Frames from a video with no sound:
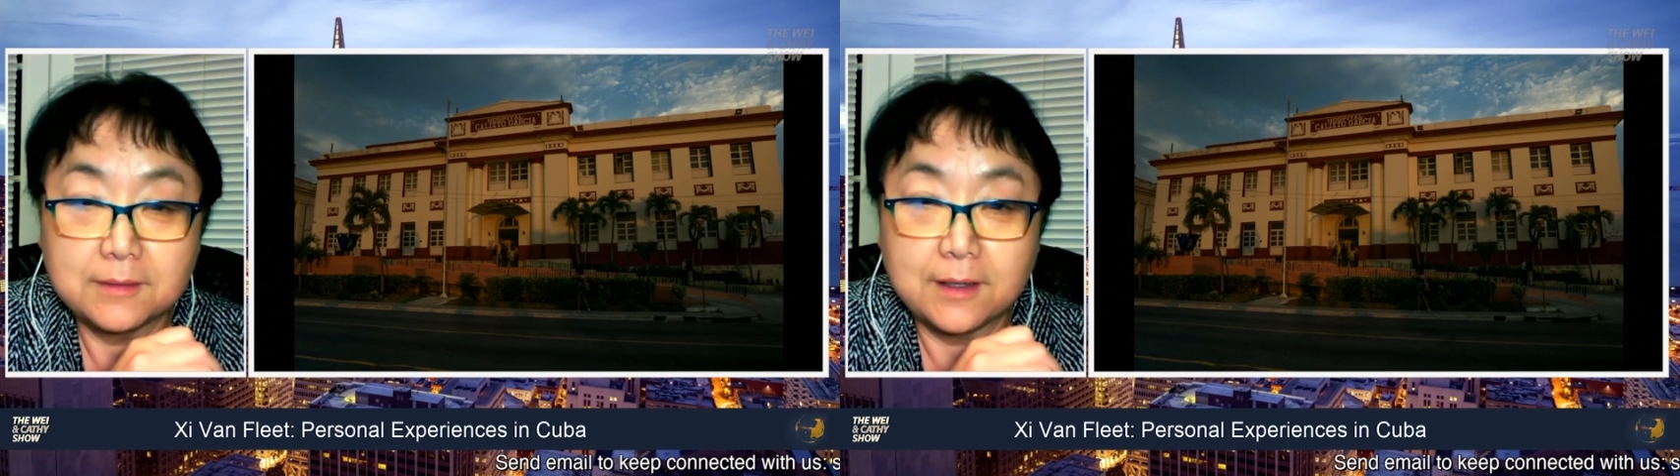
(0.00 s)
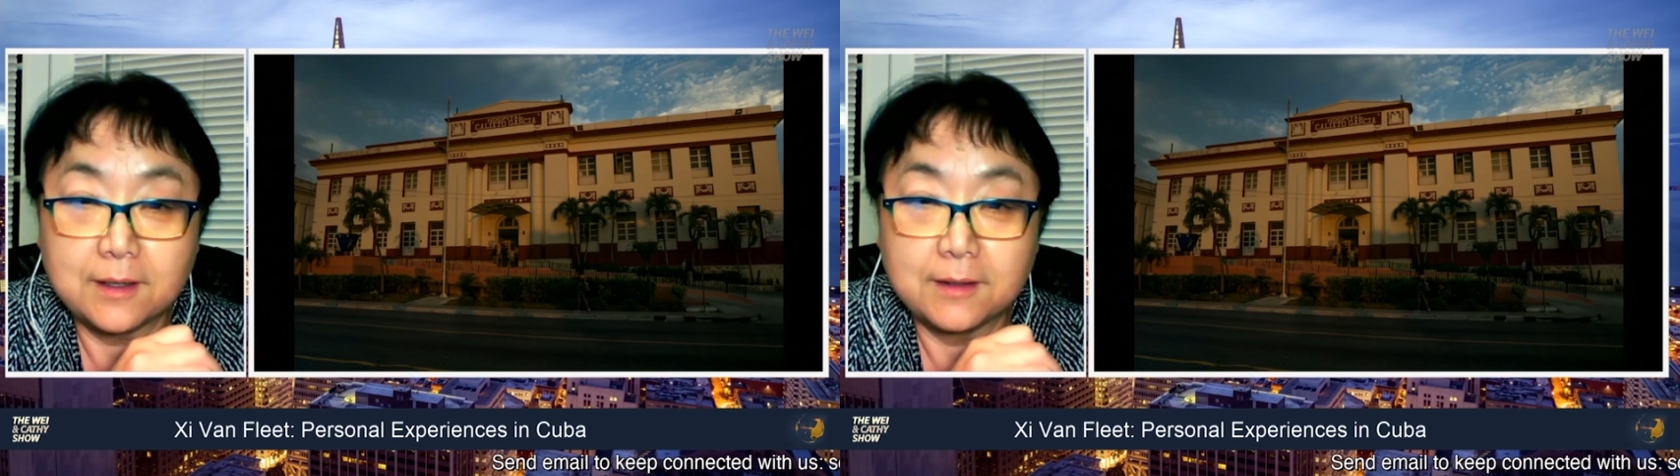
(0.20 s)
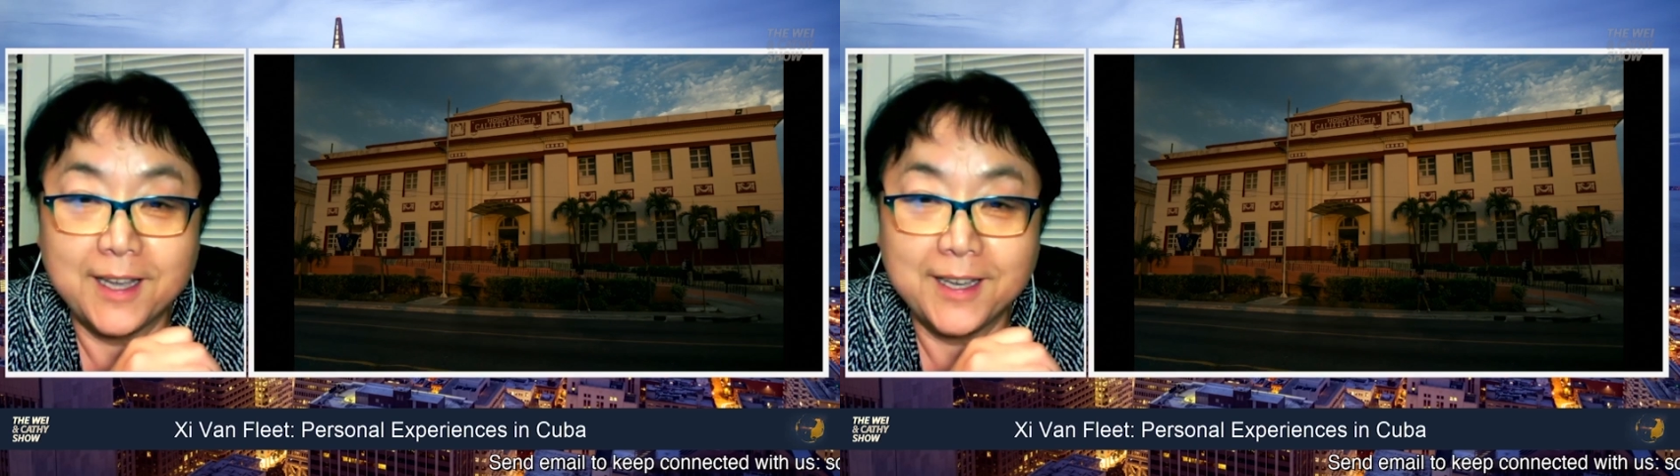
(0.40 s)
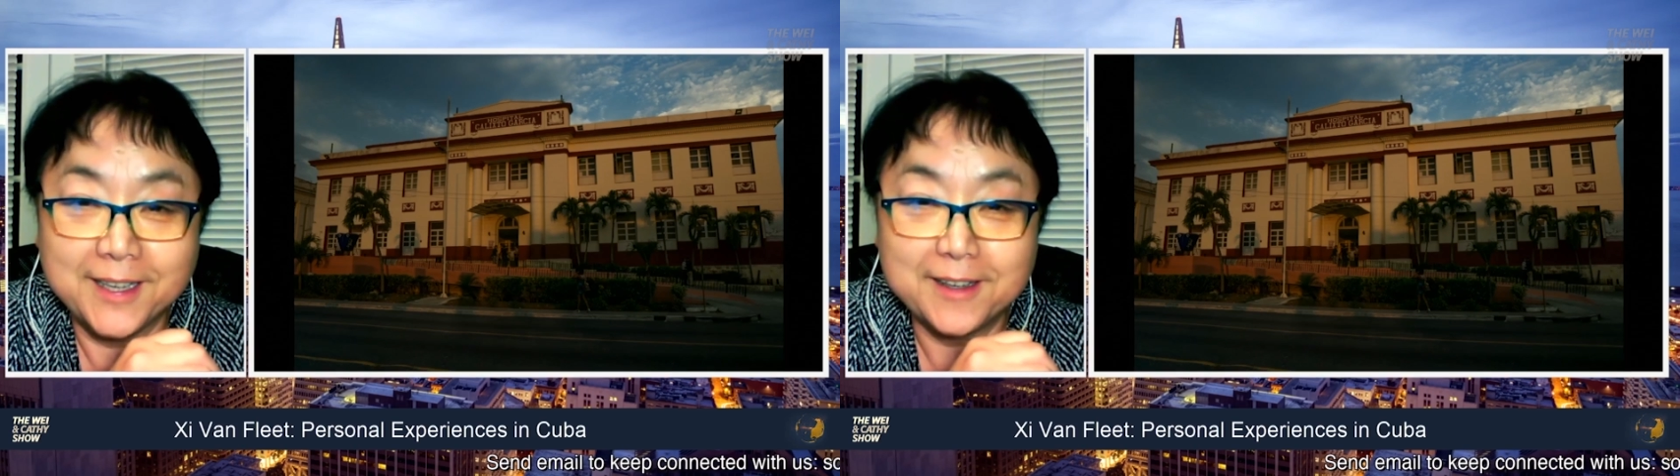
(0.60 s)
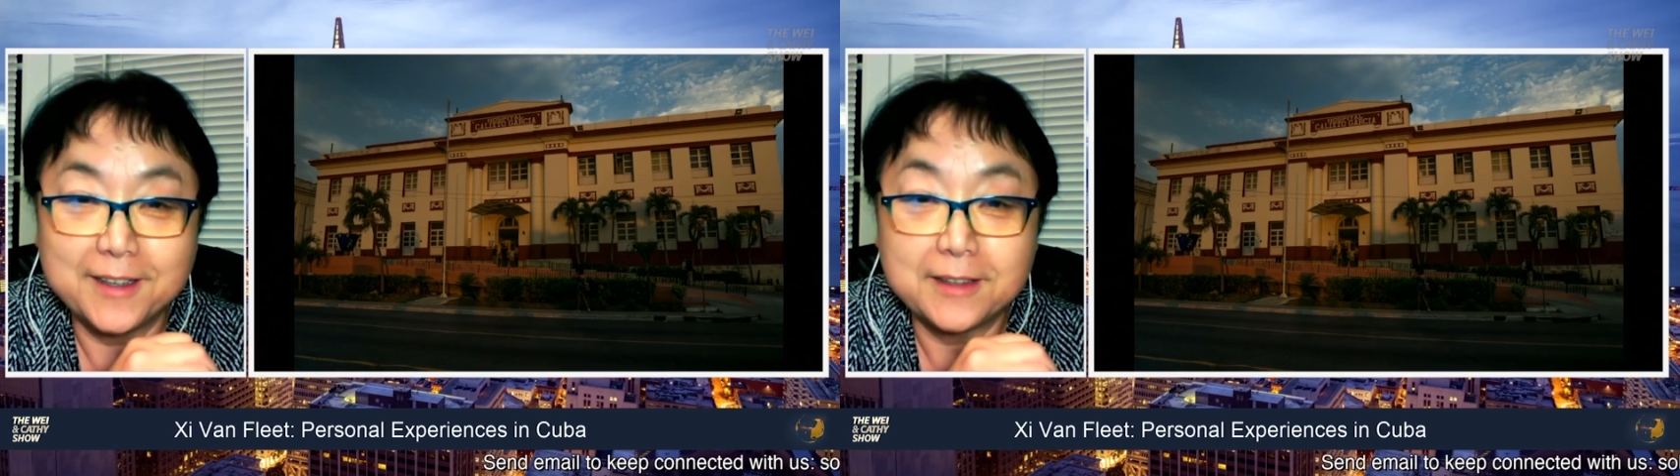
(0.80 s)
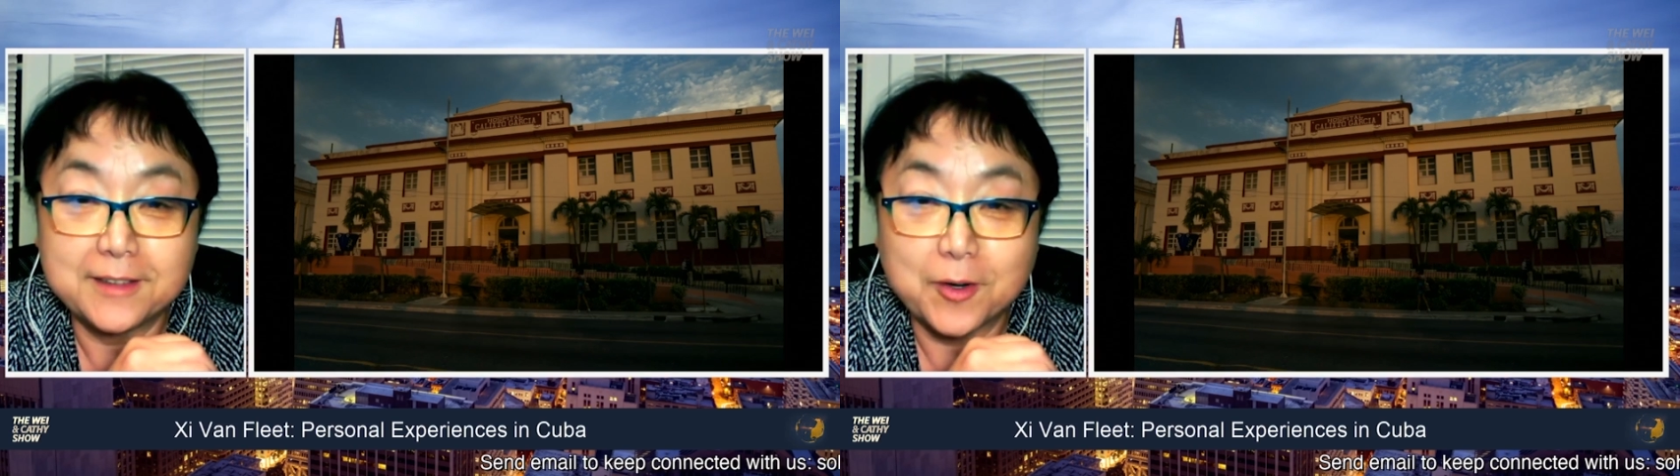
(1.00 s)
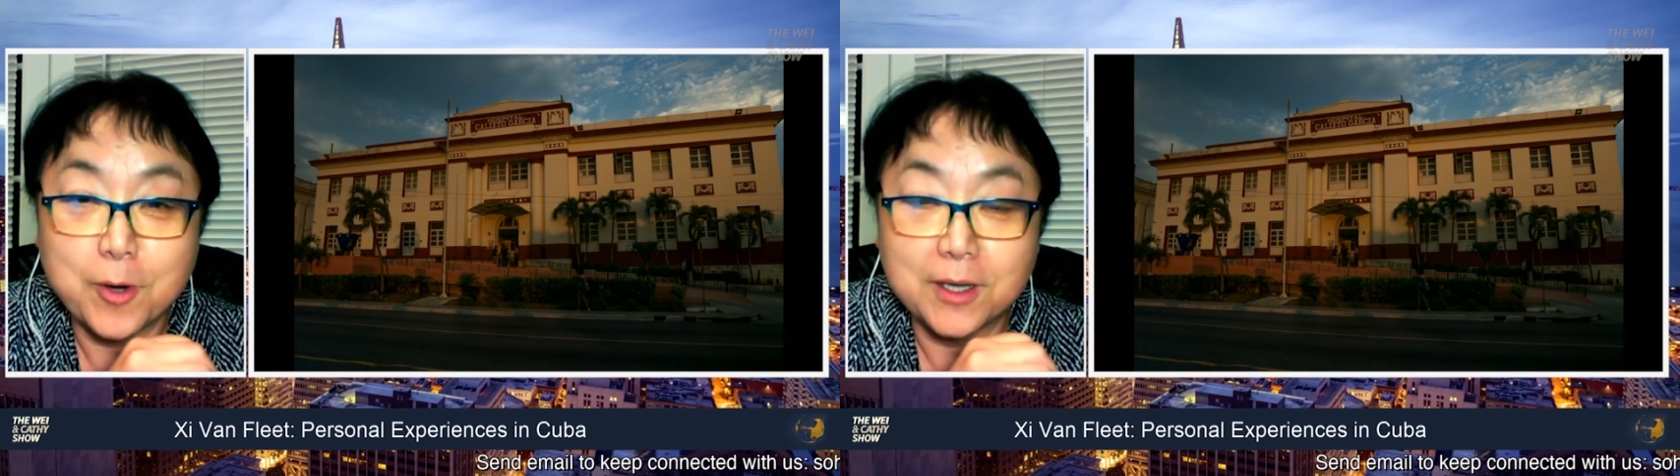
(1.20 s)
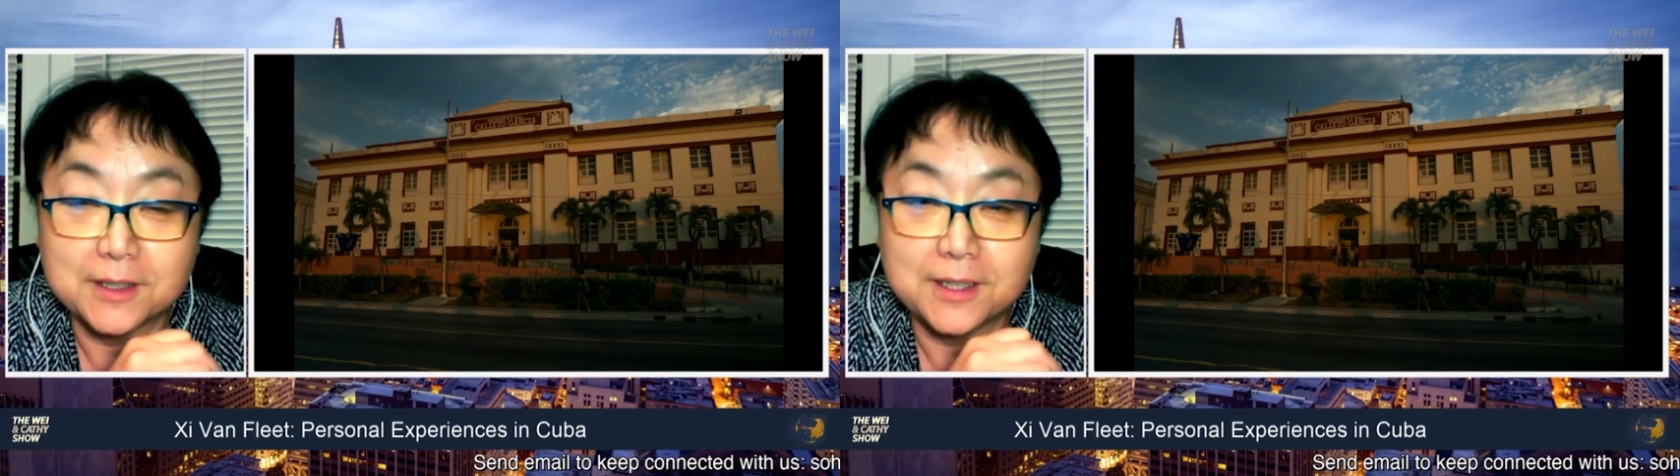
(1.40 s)
the
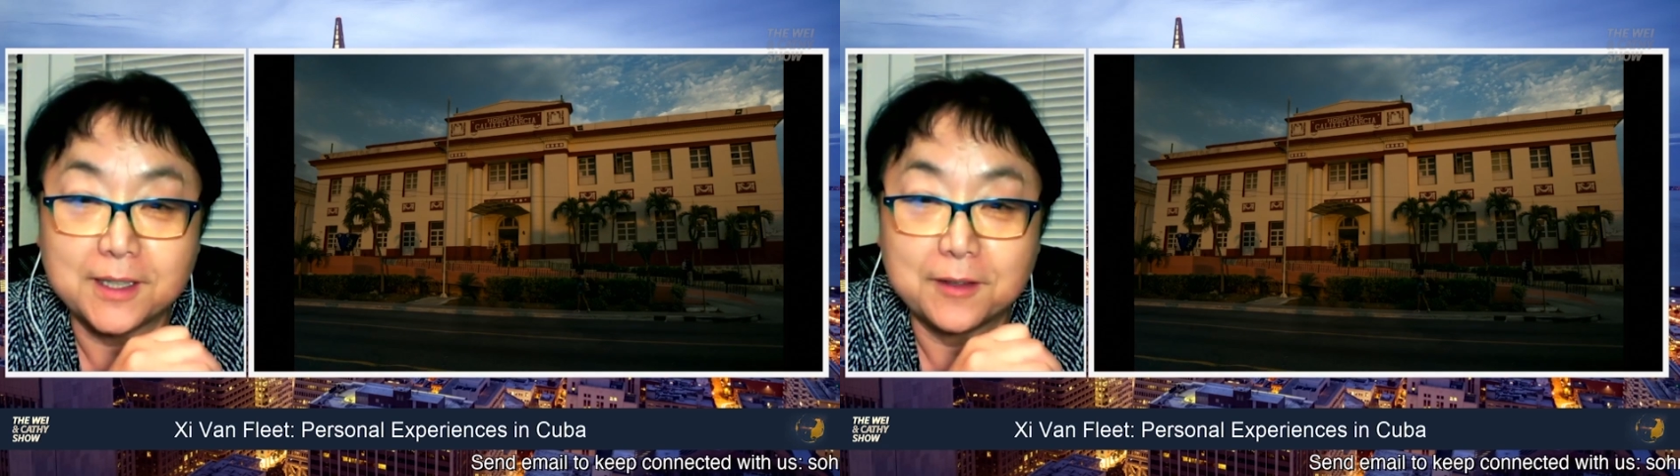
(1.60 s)
quality